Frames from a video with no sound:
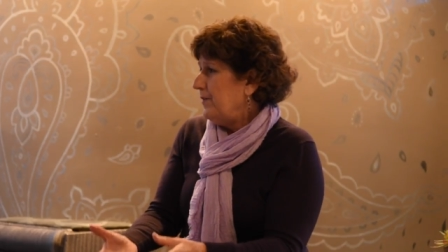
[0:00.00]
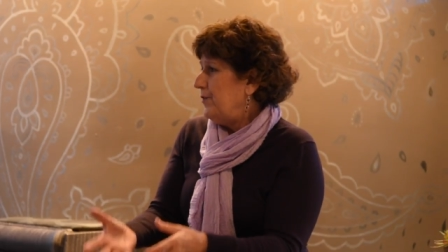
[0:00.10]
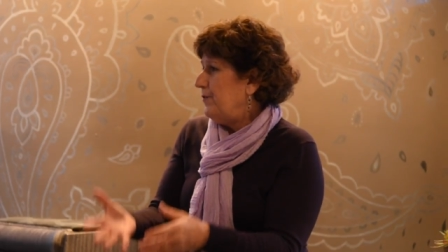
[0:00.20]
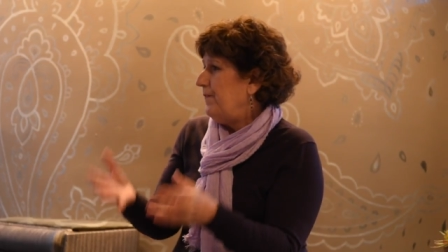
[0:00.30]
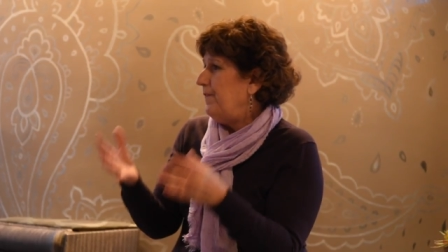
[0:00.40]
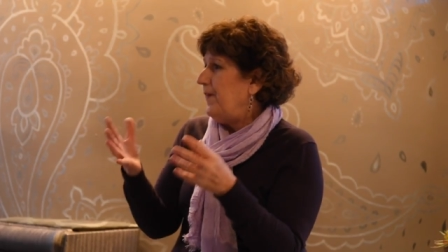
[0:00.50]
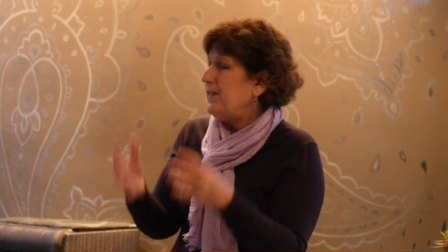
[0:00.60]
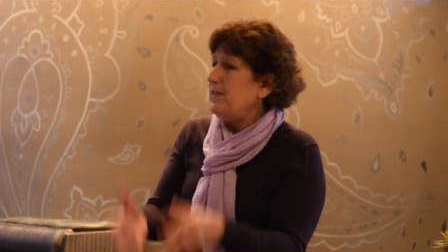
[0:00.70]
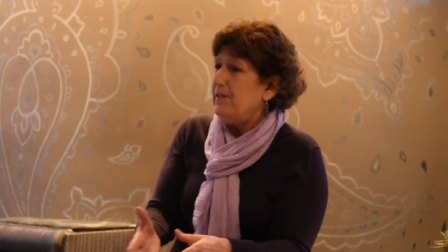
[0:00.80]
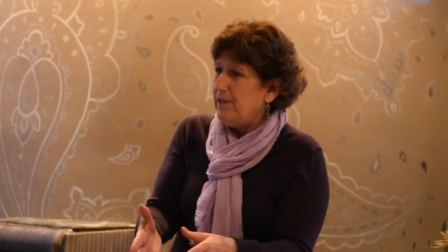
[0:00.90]
to
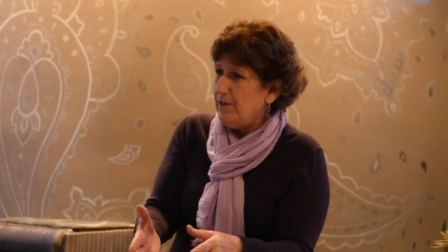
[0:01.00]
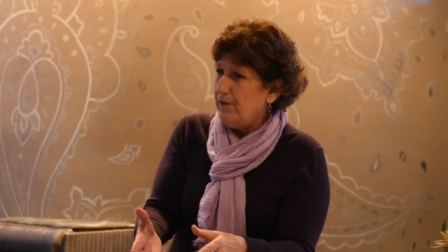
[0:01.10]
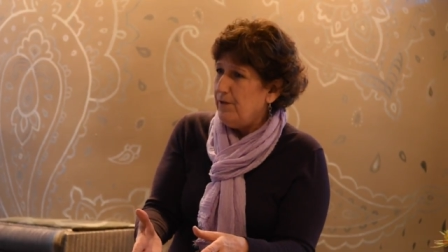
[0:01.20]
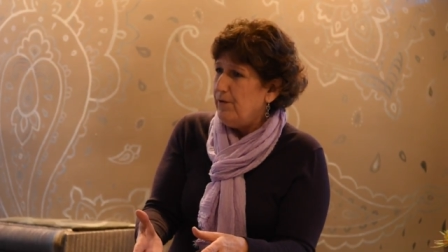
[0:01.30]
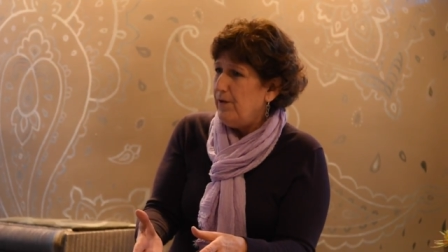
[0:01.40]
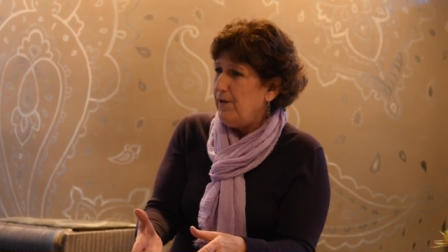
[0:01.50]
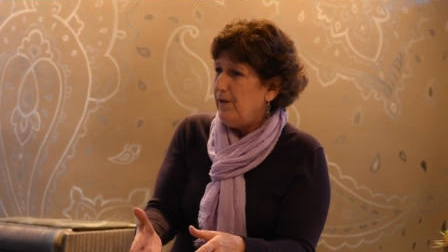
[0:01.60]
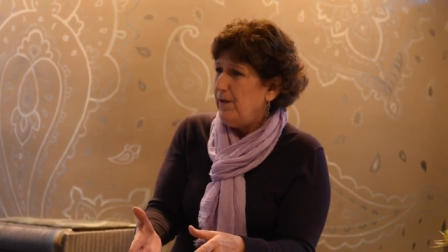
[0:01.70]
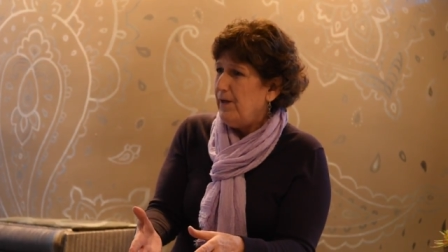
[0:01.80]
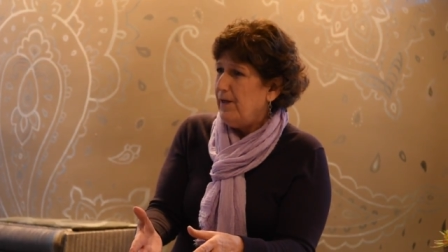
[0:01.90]
invest in you
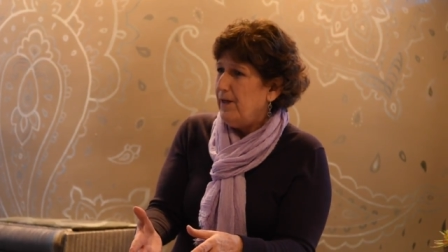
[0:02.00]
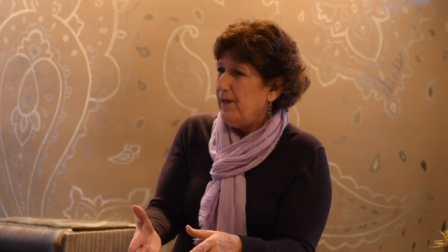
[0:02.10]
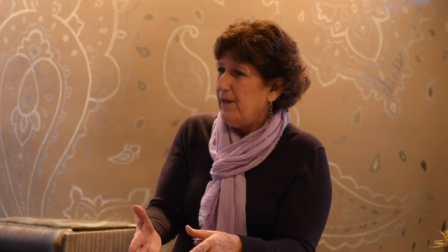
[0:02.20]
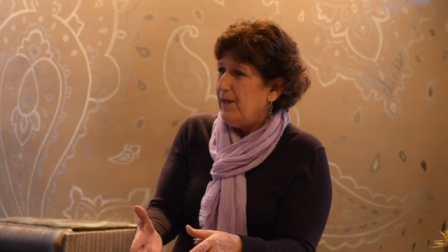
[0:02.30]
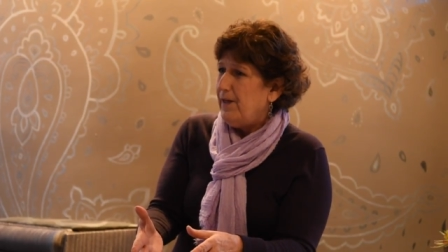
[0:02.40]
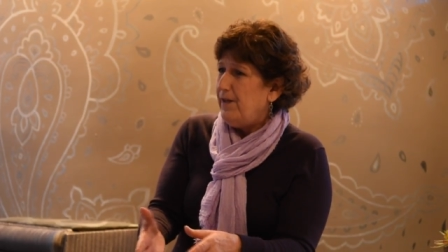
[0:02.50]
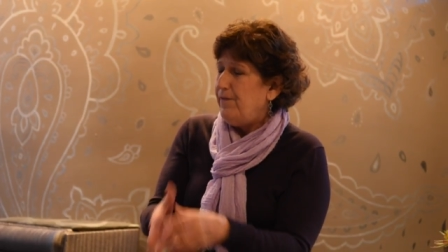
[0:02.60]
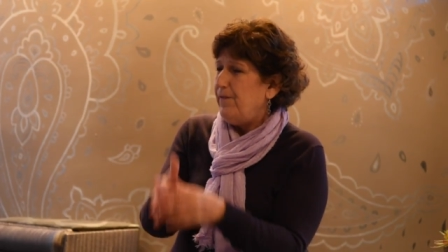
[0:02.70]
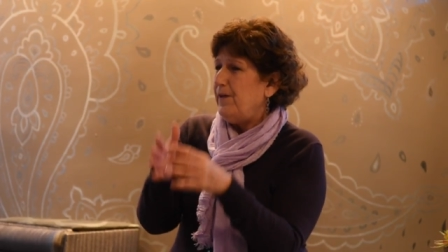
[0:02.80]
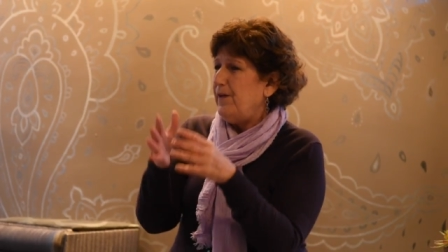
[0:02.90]

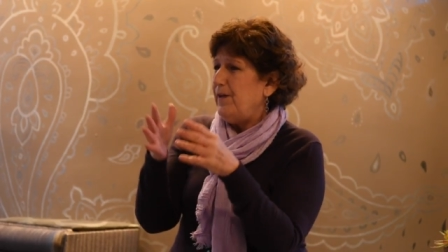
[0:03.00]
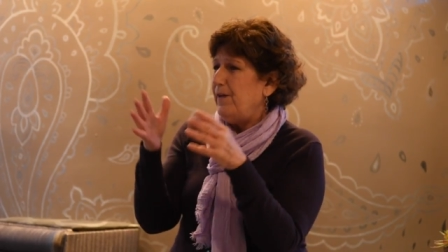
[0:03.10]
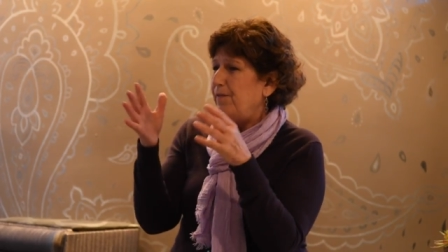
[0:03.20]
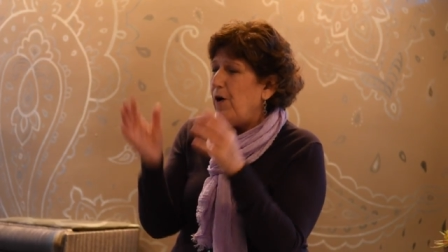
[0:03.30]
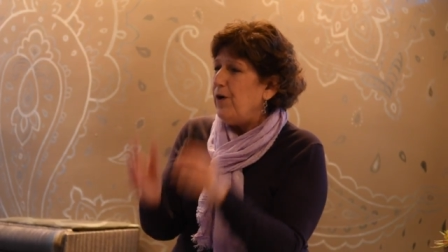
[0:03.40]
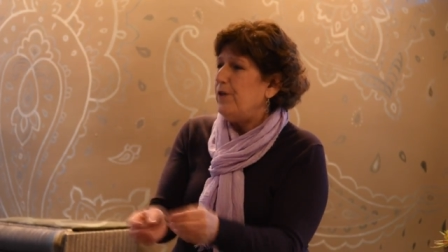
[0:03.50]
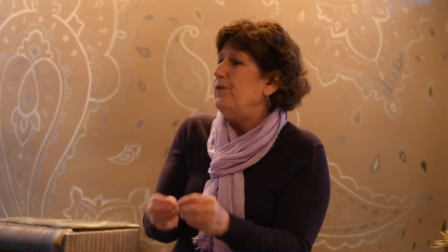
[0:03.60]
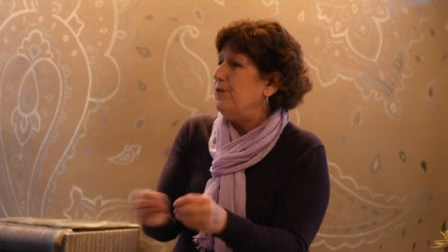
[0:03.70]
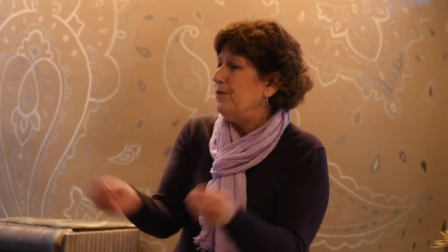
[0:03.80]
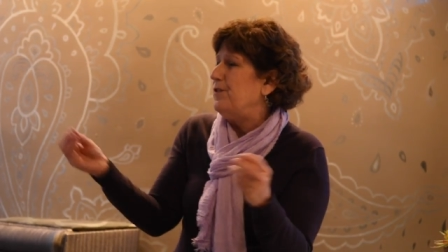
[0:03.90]
if all
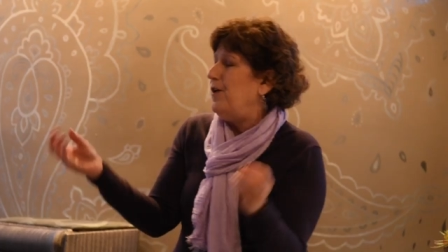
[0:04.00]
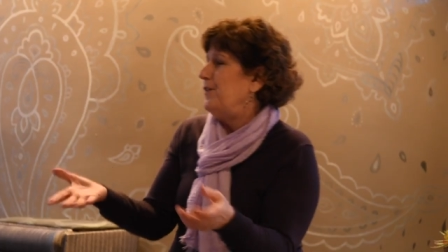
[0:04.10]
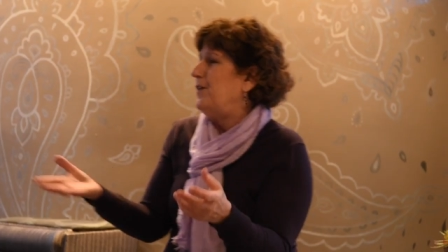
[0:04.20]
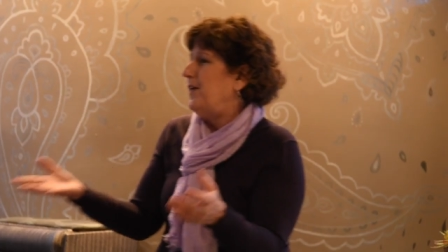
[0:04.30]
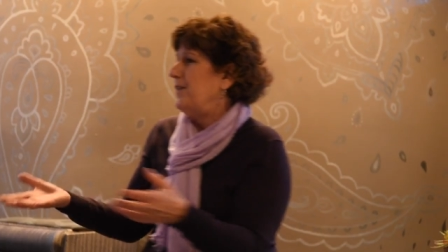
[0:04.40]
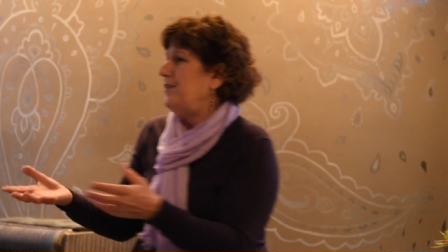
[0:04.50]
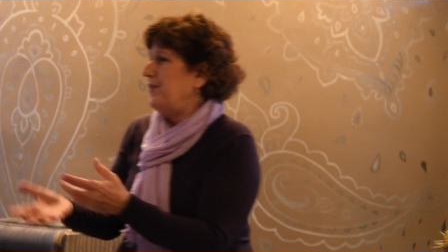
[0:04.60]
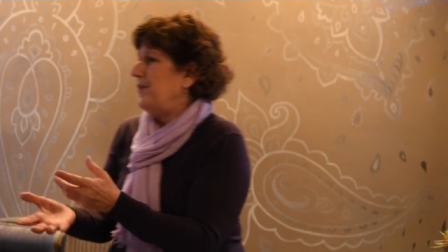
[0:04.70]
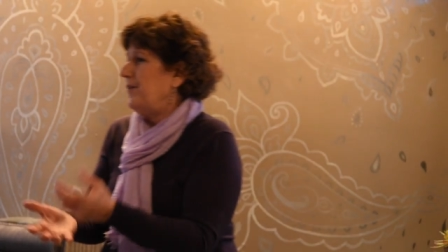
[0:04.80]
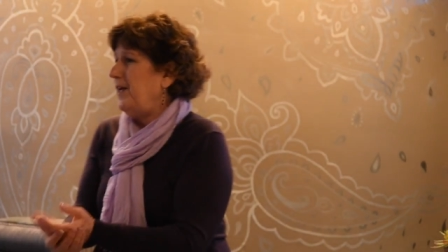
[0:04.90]
you do is launch a
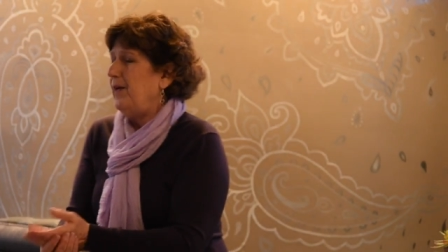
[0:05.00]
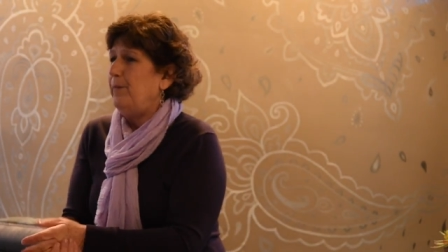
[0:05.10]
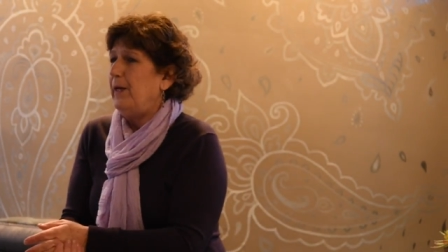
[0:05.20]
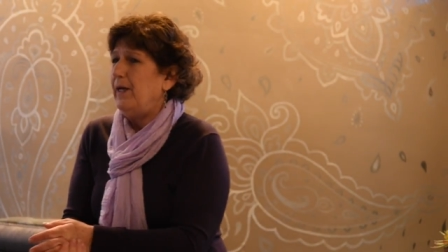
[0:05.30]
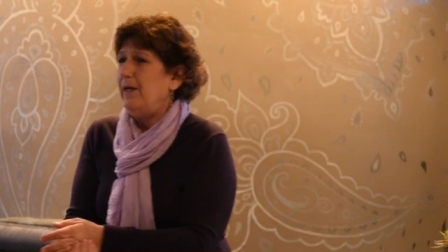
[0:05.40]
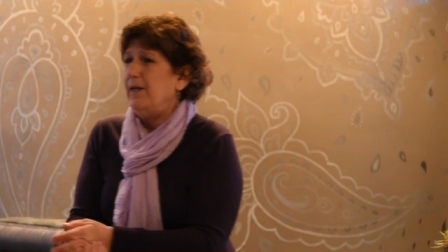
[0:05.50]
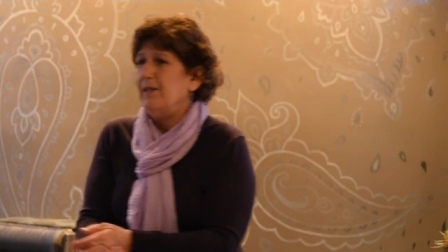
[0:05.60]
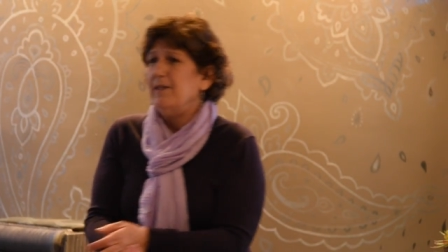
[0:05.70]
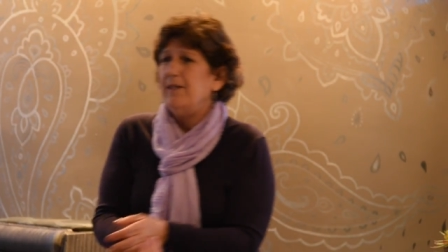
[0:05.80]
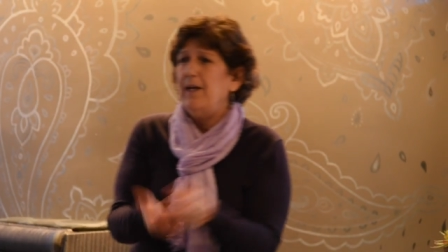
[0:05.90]
Kickstarter campaign
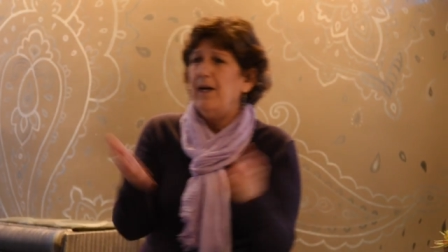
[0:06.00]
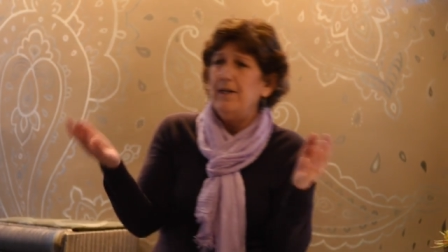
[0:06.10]
and say,